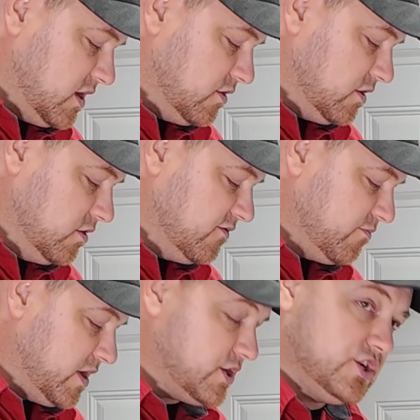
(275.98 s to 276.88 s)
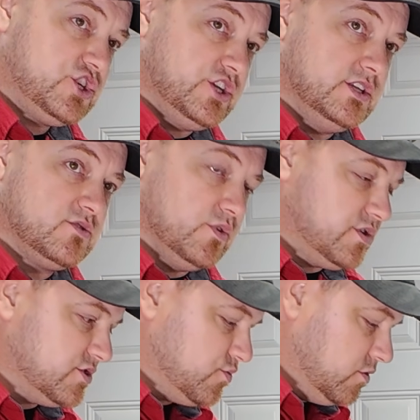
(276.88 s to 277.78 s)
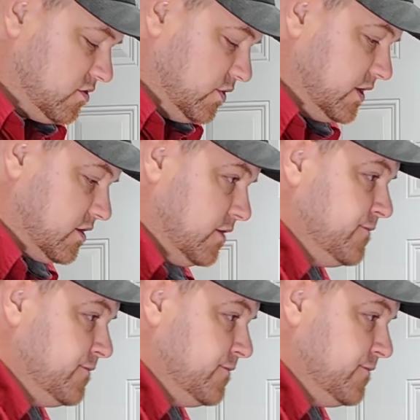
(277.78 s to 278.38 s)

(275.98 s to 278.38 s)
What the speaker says: I'll go over my sheets with us real quick.